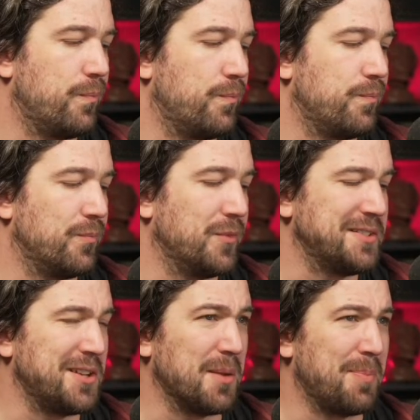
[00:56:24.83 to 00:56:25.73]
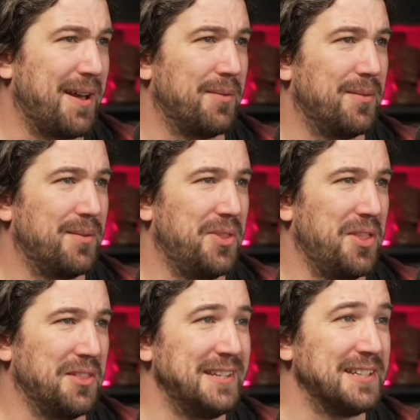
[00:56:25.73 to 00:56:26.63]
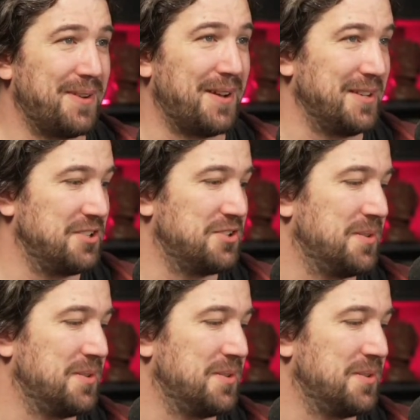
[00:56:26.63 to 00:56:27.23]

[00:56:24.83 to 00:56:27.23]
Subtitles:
Let's talk about the Linux Foundation.